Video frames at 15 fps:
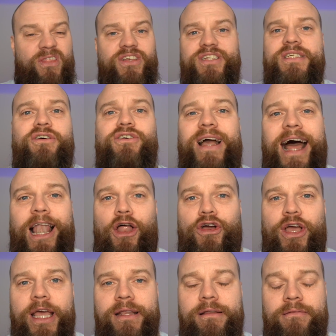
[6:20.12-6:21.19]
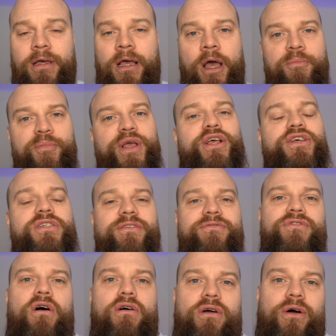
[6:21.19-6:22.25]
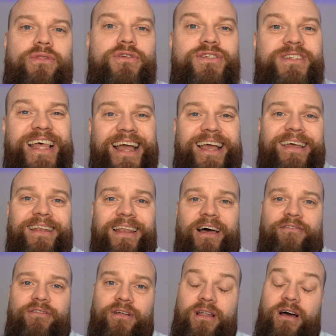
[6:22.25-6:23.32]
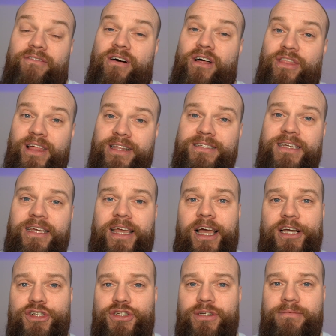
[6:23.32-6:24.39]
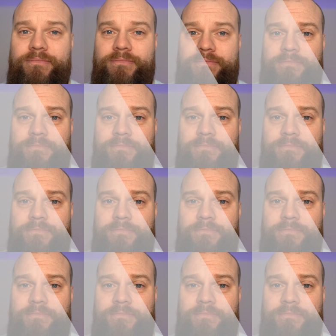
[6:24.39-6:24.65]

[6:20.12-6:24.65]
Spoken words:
they still can't log in because they've not got the second level of authentication.